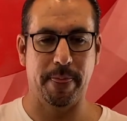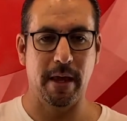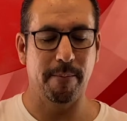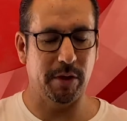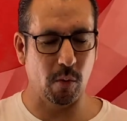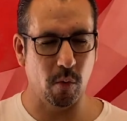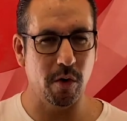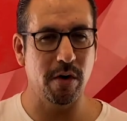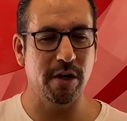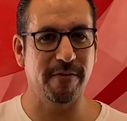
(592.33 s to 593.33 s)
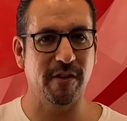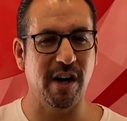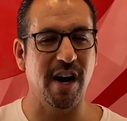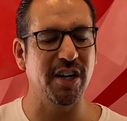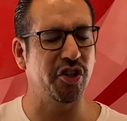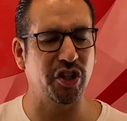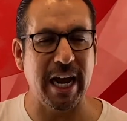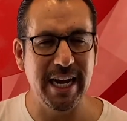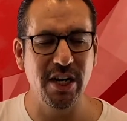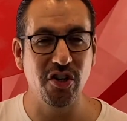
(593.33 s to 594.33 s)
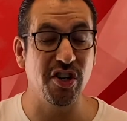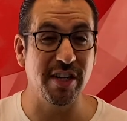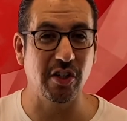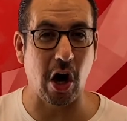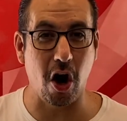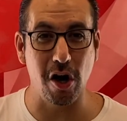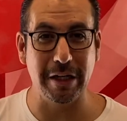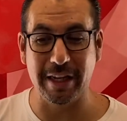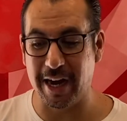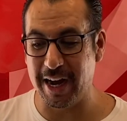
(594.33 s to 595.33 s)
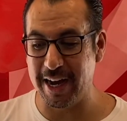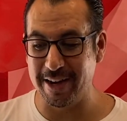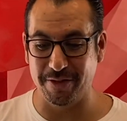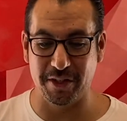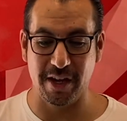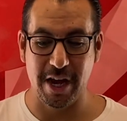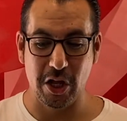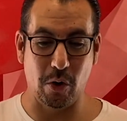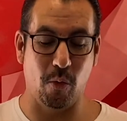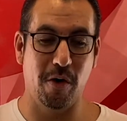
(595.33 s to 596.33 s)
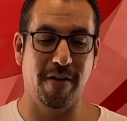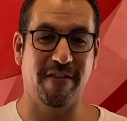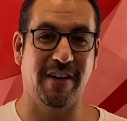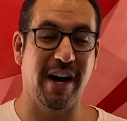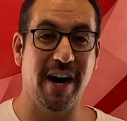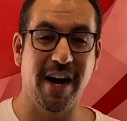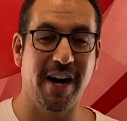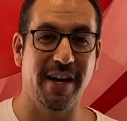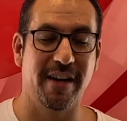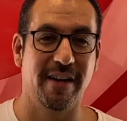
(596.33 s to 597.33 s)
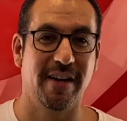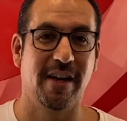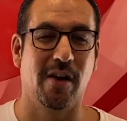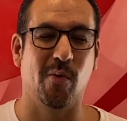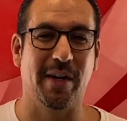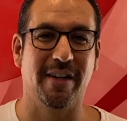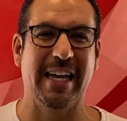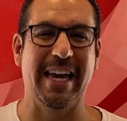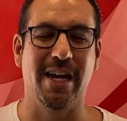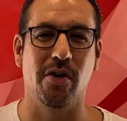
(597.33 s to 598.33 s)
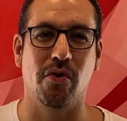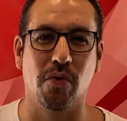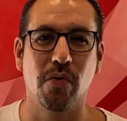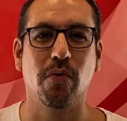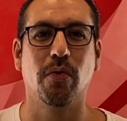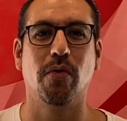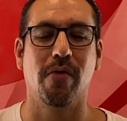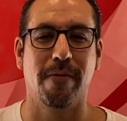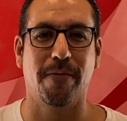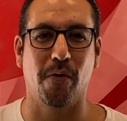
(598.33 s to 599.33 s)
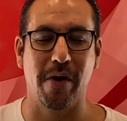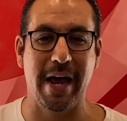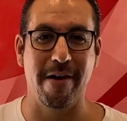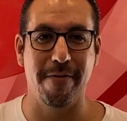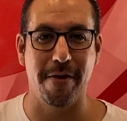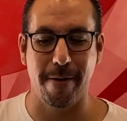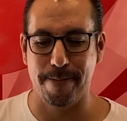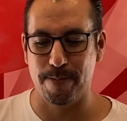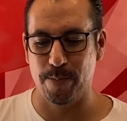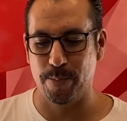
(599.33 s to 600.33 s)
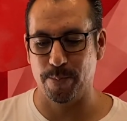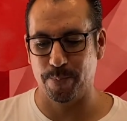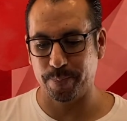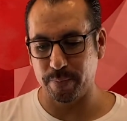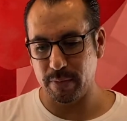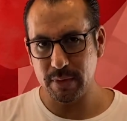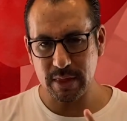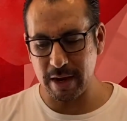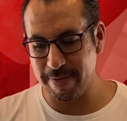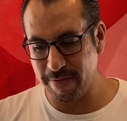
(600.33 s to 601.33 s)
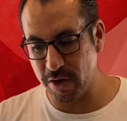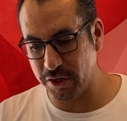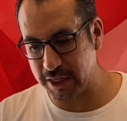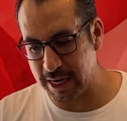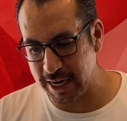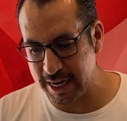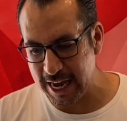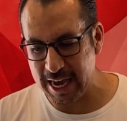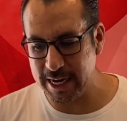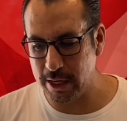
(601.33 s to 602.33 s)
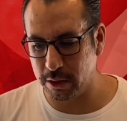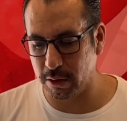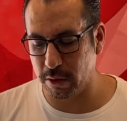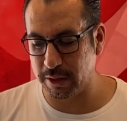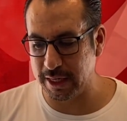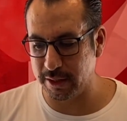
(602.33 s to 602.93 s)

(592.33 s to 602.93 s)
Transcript: But the Word of God changes our lives. The Word of God will endure forever. Verse 9, and he told his